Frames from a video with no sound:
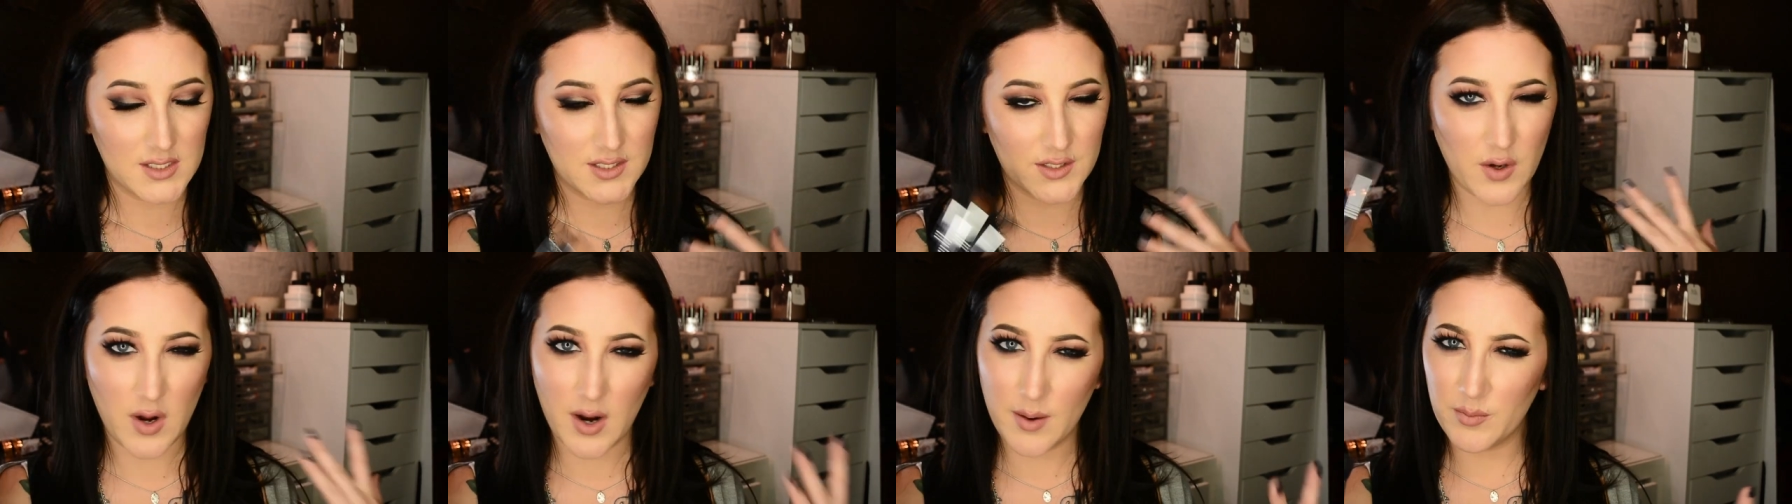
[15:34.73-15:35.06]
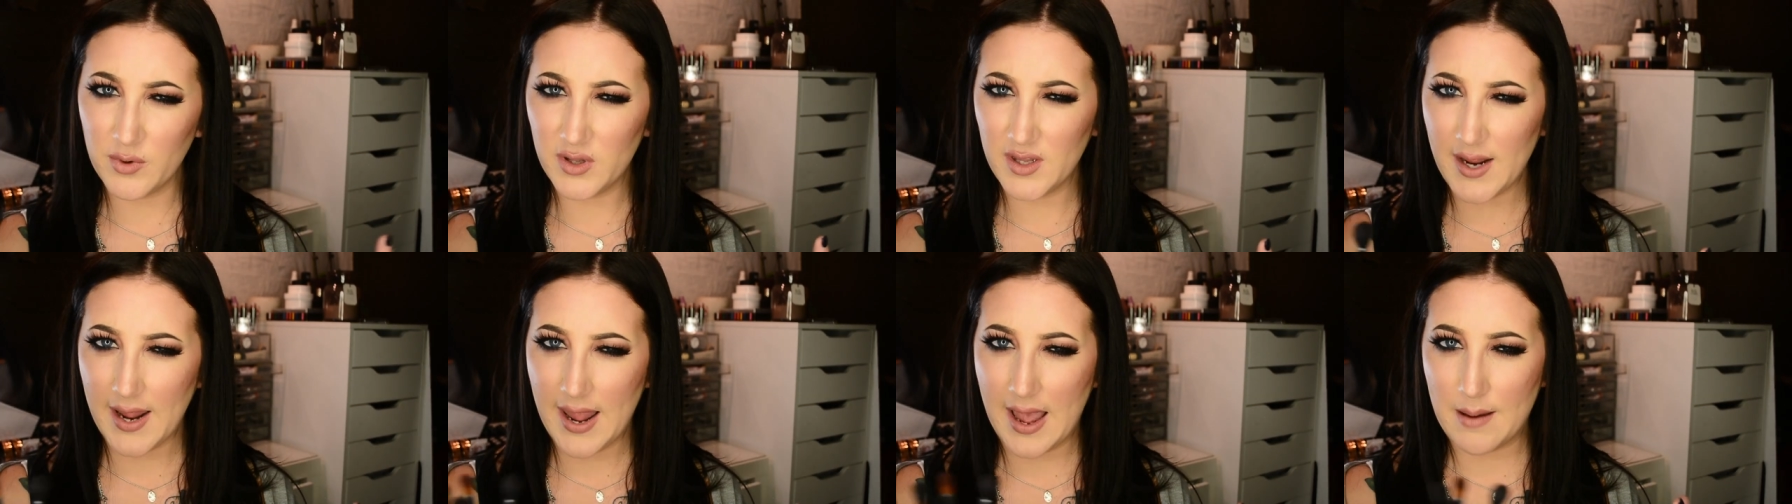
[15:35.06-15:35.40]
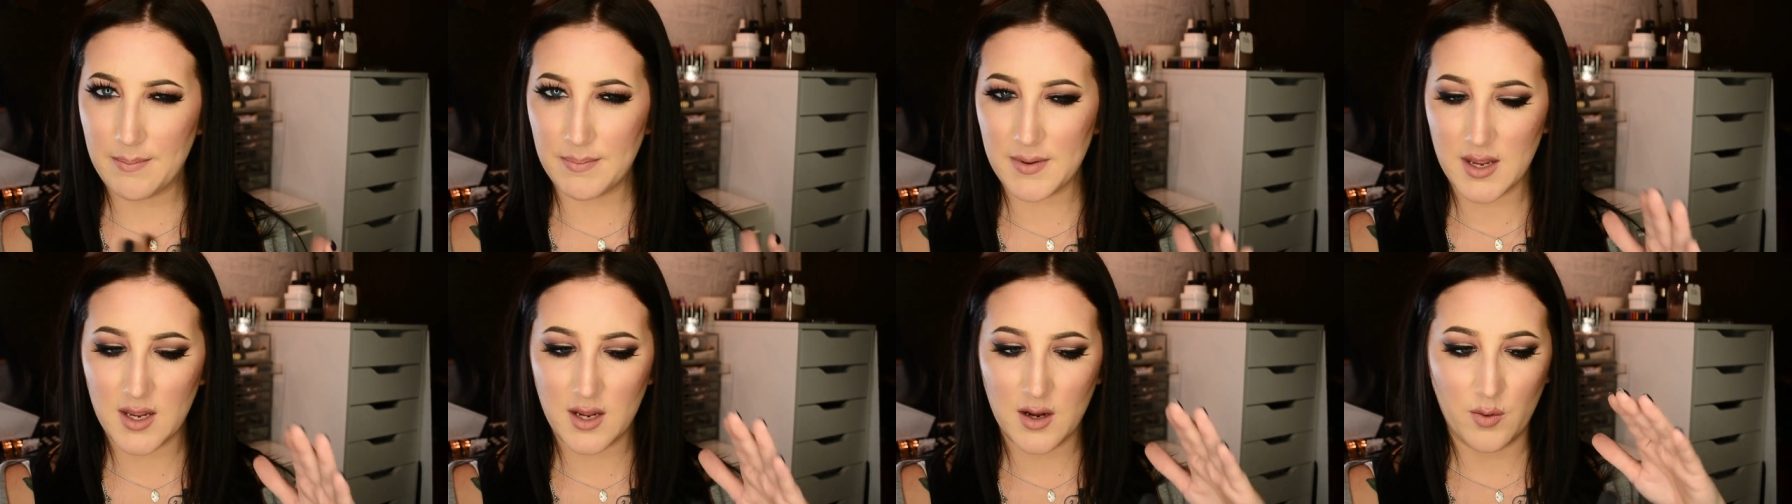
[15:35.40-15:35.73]
So I'm really
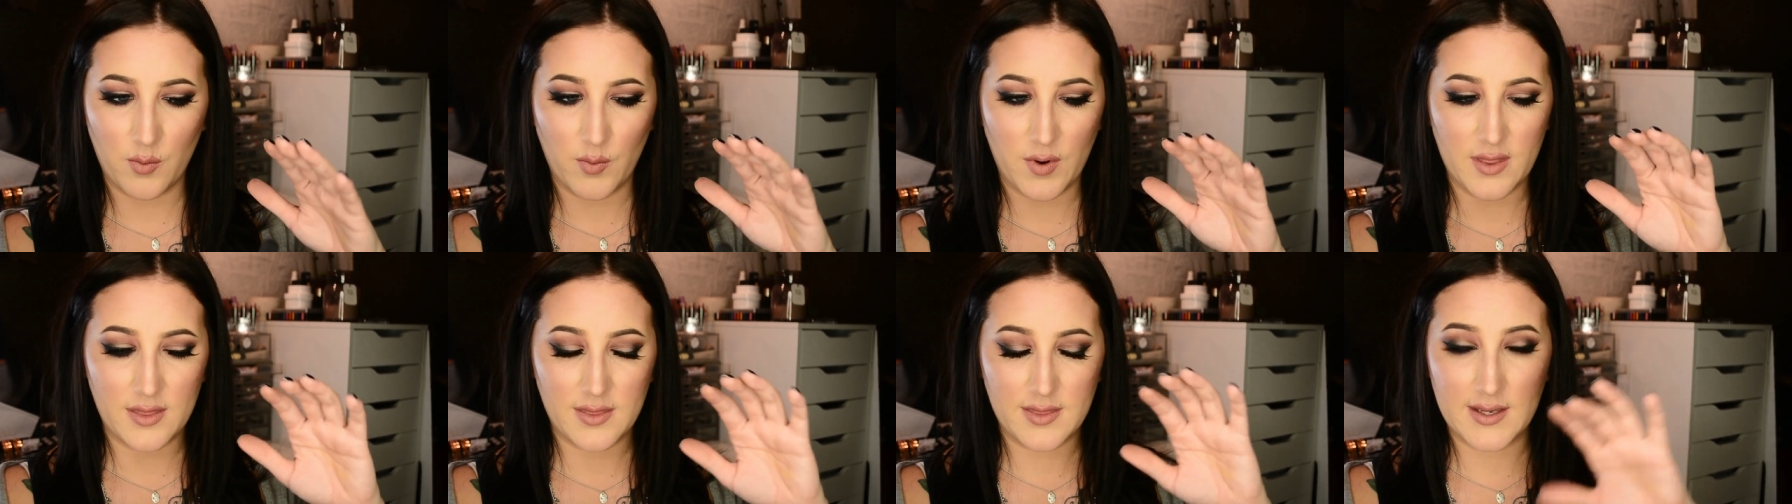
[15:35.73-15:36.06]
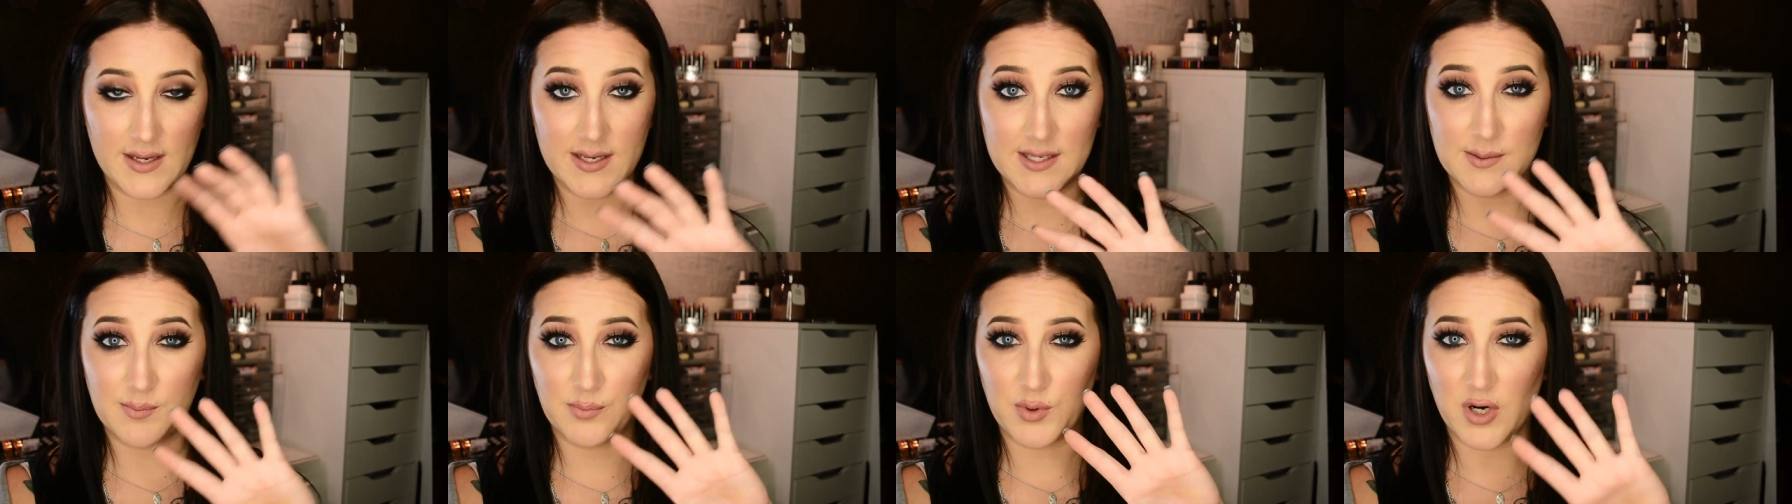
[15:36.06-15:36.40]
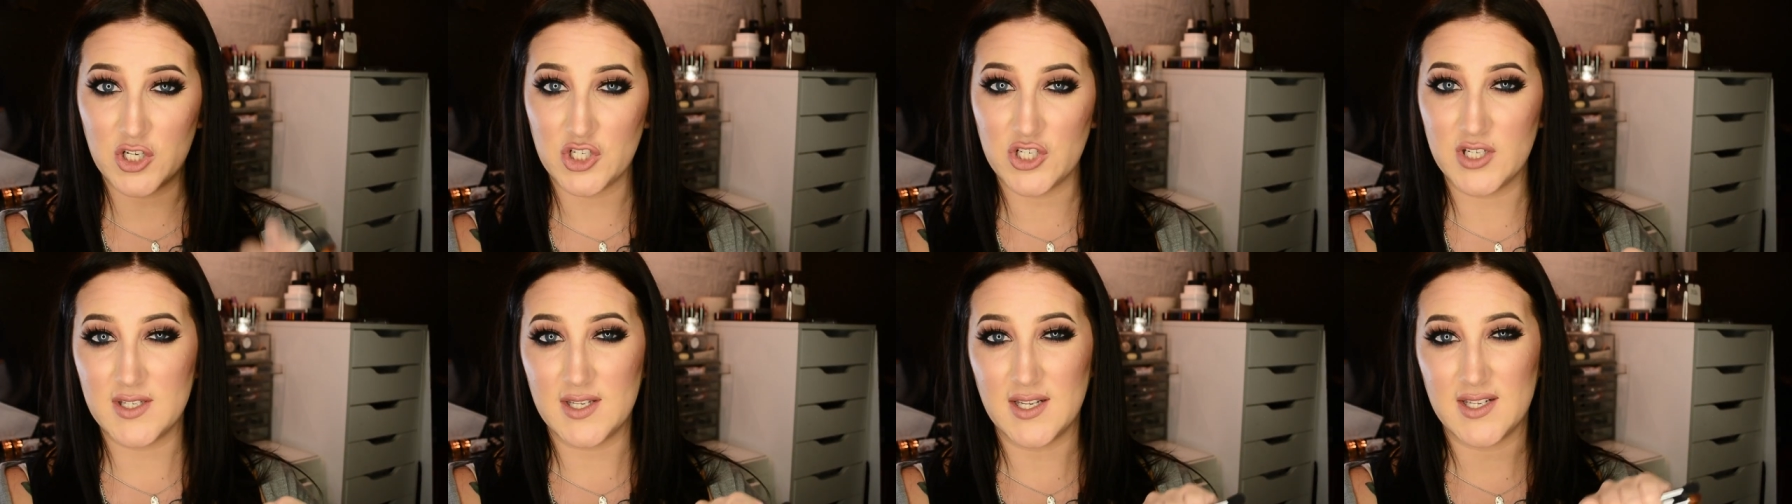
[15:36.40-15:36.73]
happy with these brushes.